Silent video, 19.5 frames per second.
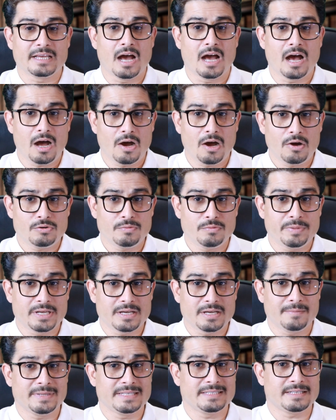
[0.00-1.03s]
how to
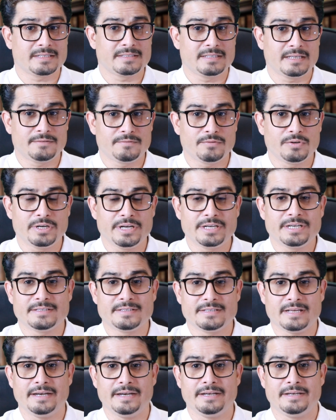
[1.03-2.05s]
become a successful data
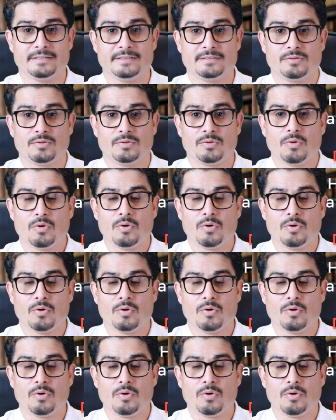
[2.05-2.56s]
scientist.